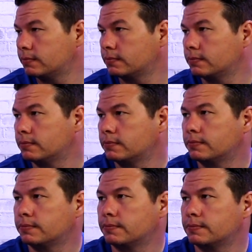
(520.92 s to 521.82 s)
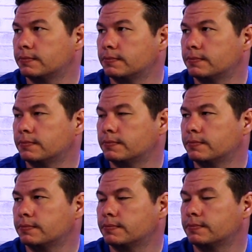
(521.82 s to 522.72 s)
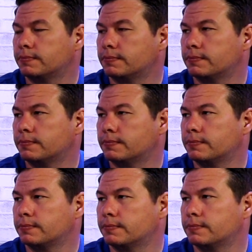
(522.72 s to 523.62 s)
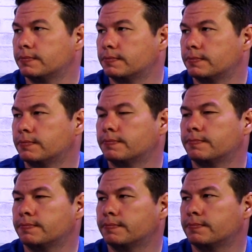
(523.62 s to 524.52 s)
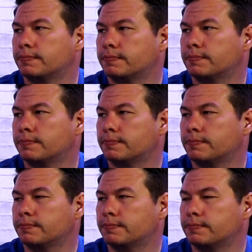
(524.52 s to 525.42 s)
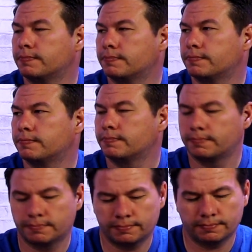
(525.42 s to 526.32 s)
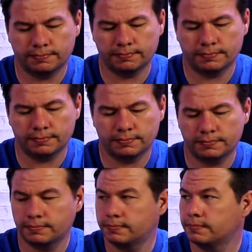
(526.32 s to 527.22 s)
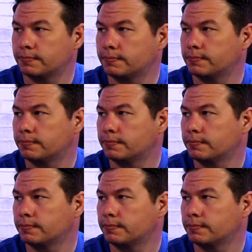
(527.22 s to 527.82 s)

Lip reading: This person isn't speaking.